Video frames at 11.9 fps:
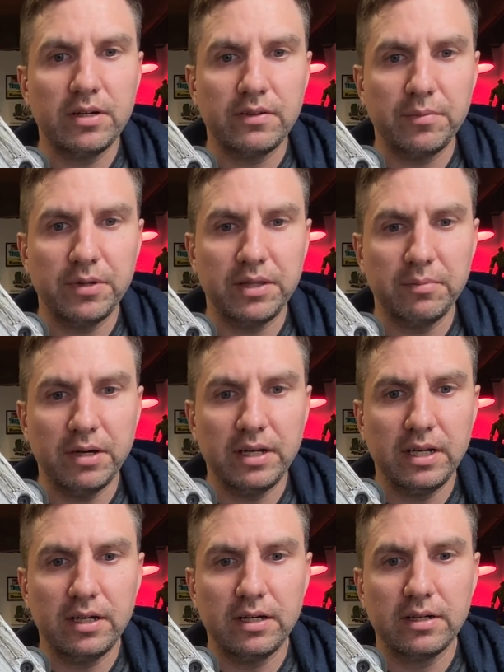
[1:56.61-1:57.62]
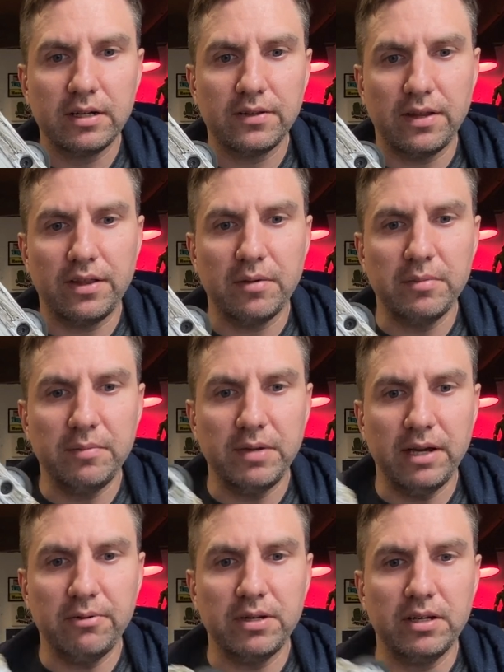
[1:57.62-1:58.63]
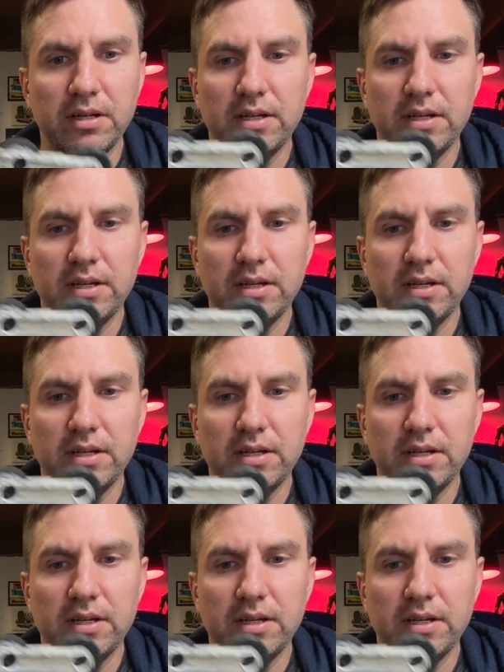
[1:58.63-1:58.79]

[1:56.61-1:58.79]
so I put them on here because I thought maybe I would